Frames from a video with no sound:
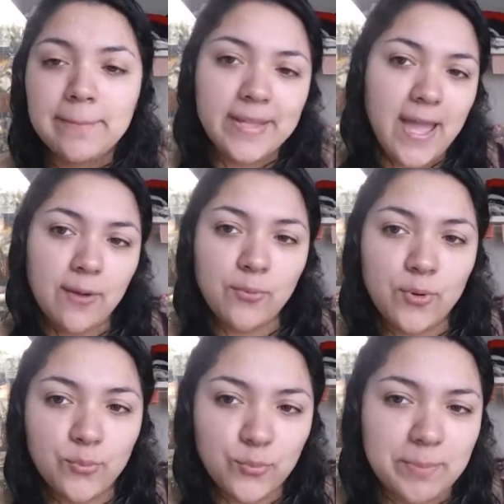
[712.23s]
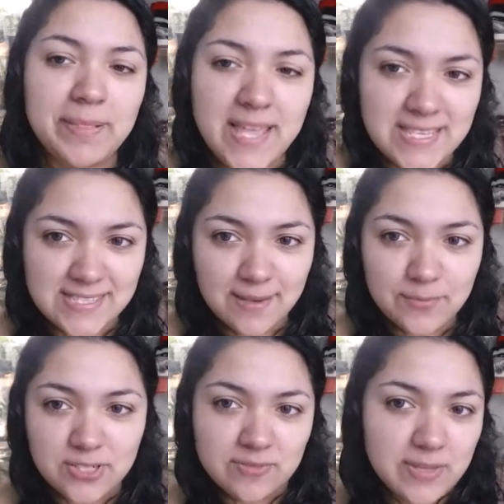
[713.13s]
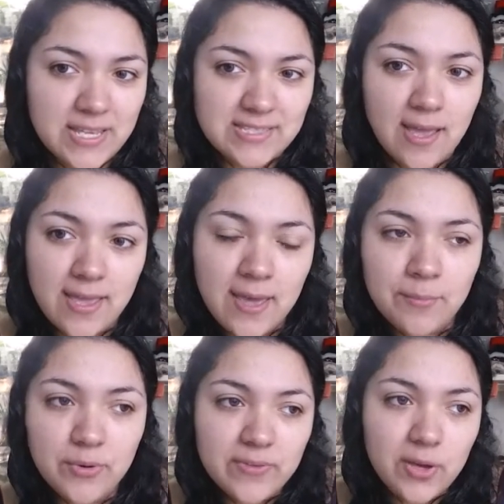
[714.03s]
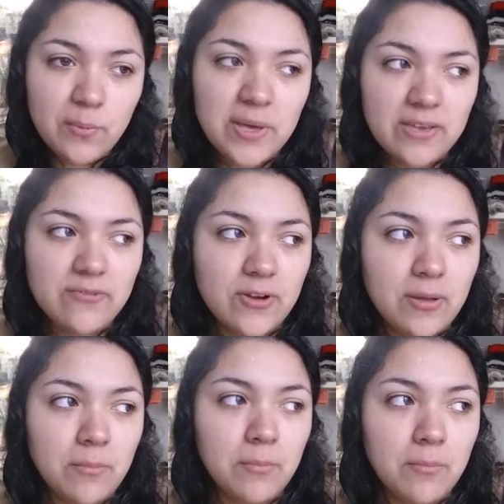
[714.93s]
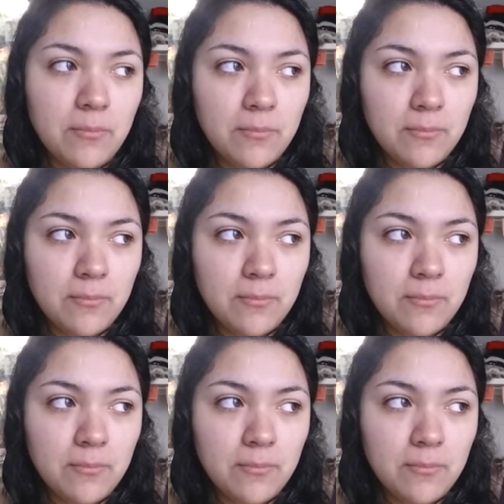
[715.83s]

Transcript: But I won't replace them, just because I am moving away from